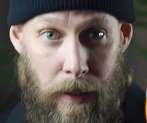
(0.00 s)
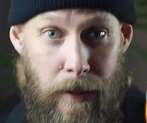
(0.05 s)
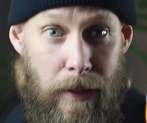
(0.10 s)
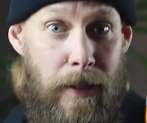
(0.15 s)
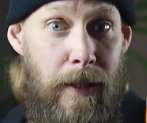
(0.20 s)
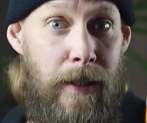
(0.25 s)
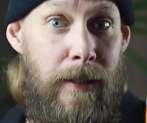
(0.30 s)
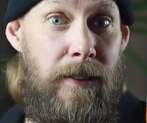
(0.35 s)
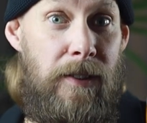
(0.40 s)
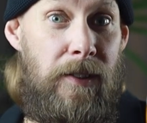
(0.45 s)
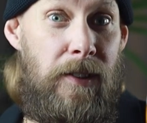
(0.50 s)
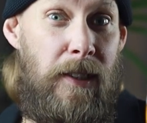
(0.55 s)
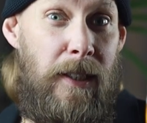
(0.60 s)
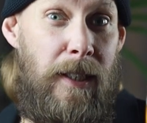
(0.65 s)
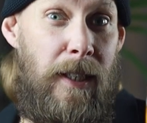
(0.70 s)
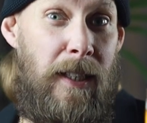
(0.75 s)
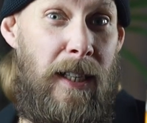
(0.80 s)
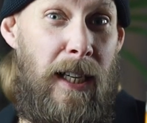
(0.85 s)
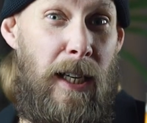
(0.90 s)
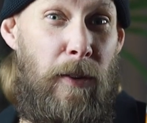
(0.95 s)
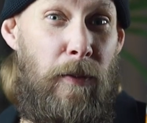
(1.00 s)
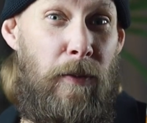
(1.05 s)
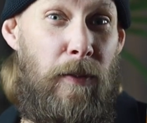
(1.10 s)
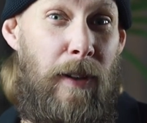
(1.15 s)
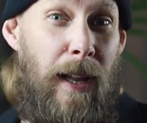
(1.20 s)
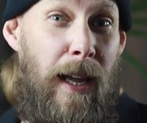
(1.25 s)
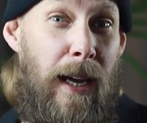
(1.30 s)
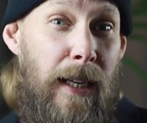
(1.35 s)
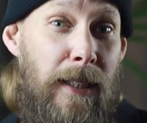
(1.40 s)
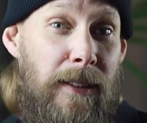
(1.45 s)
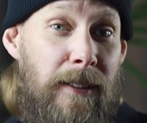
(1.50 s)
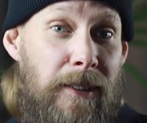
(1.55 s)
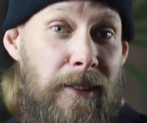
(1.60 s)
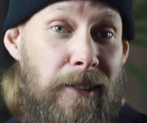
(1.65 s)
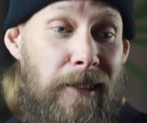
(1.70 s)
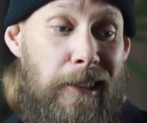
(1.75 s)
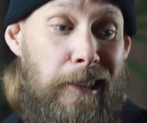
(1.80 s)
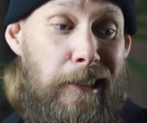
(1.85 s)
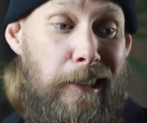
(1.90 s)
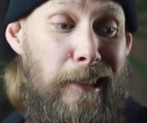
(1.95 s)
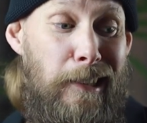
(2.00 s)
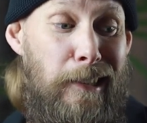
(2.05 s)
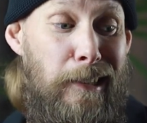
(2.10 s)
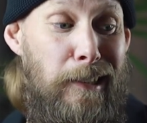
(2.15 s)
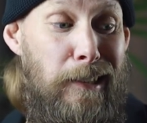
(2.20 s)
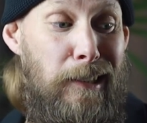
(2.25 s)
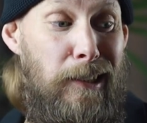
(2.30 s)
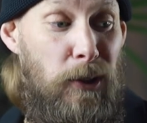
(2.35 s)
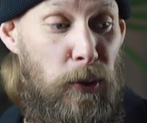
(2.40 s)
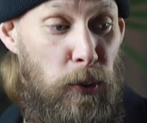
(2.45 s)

didn't see the day of light until